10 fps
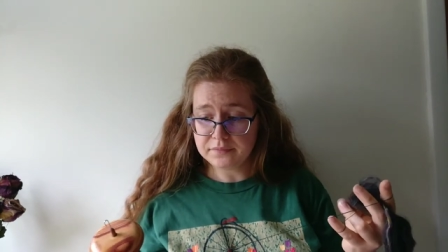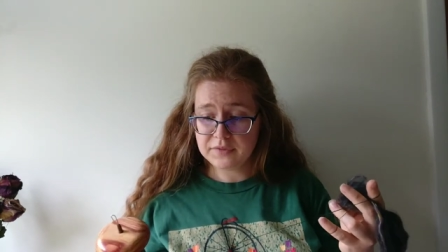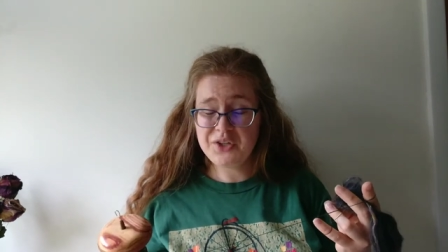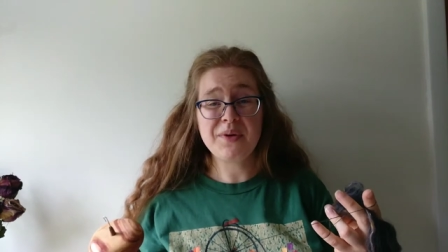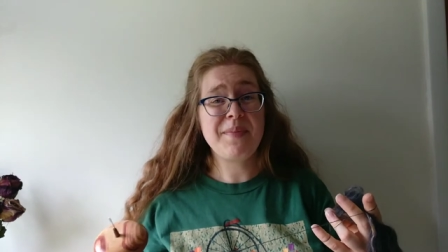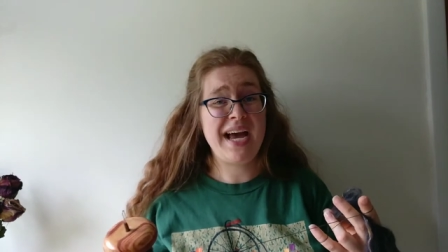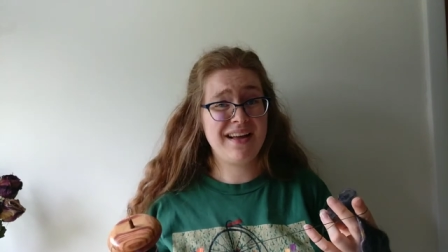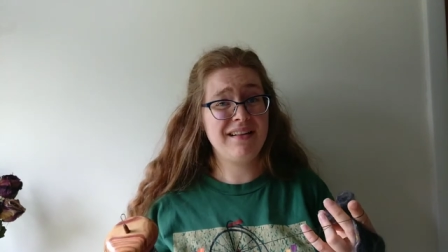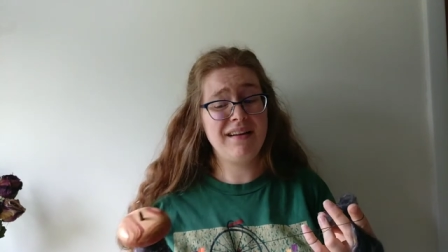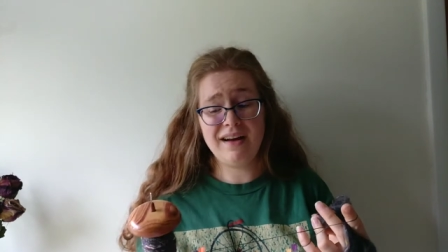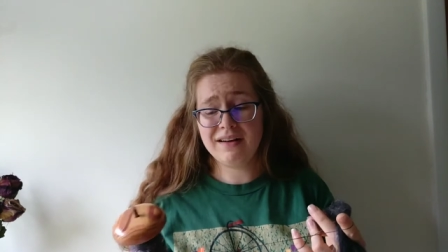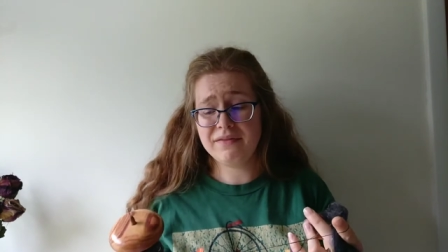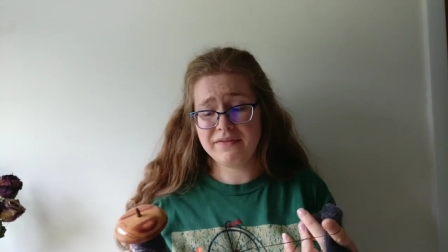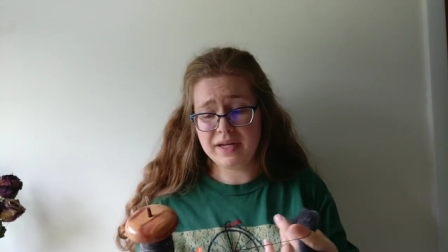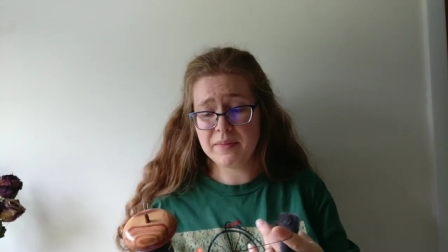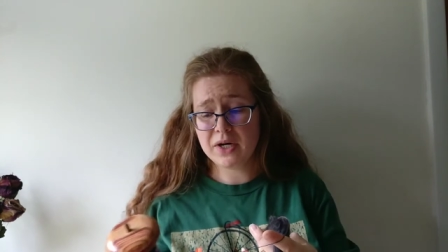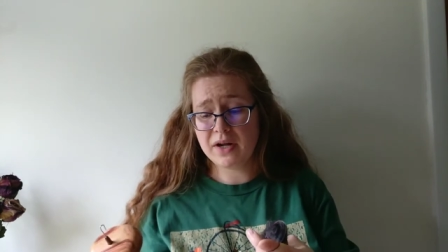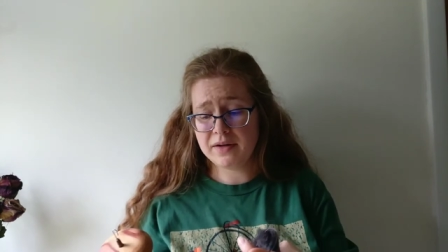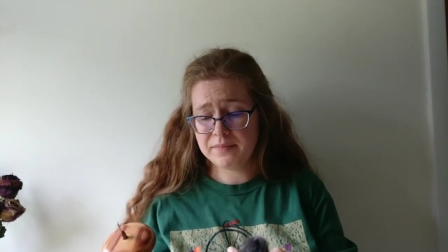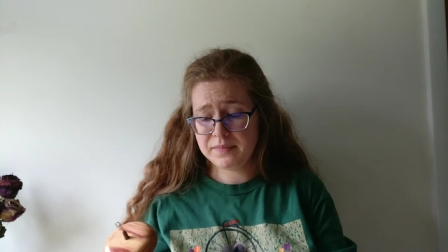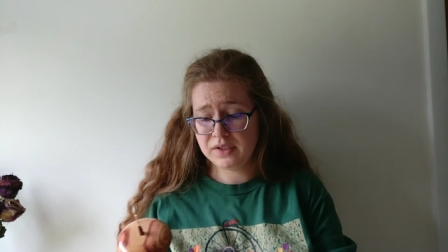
you can pack a lot of fiber on them.